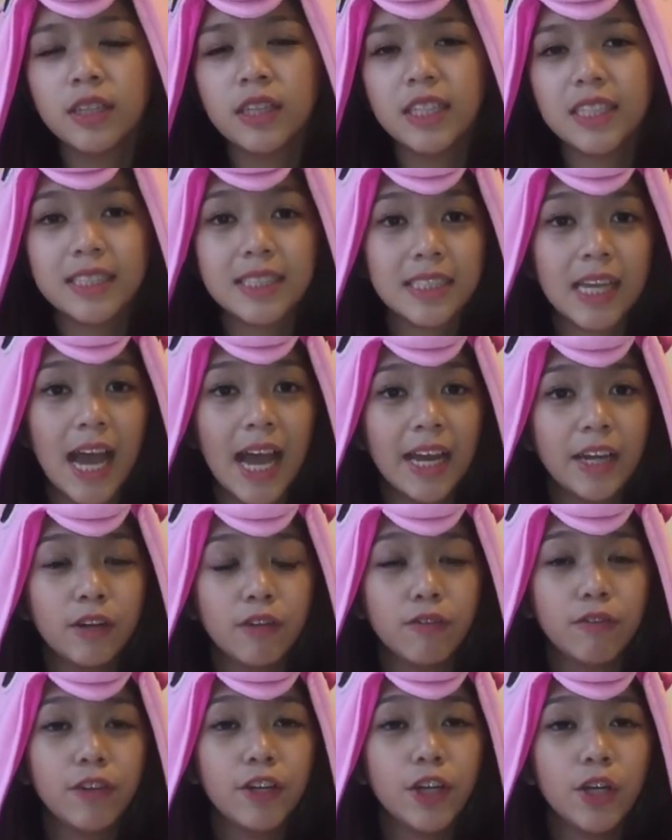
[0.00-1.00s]
this
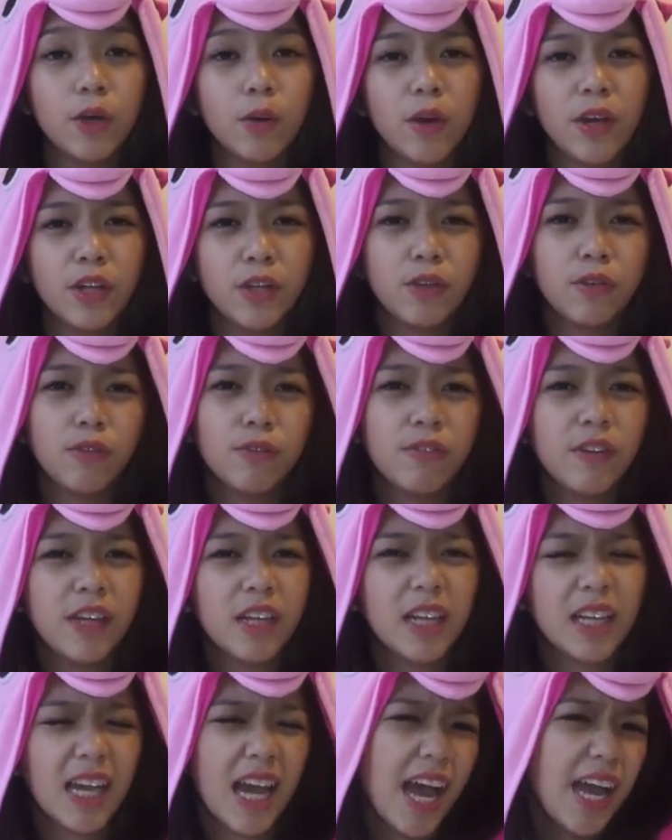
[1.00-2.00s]
kind of video and you feel